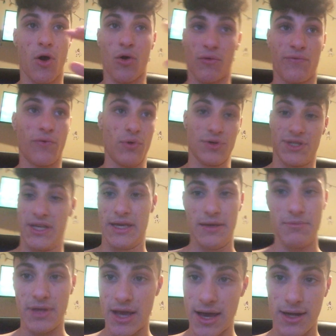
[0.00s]
our full
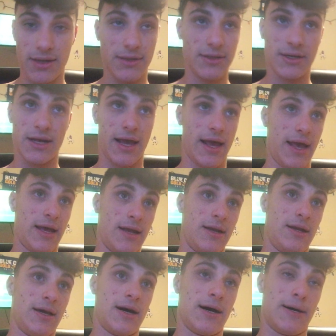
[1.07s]
team yet.
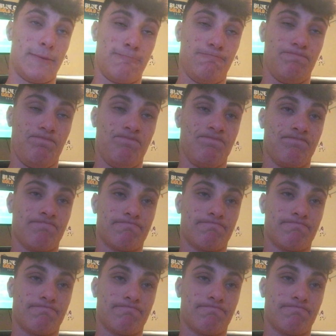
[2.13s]
And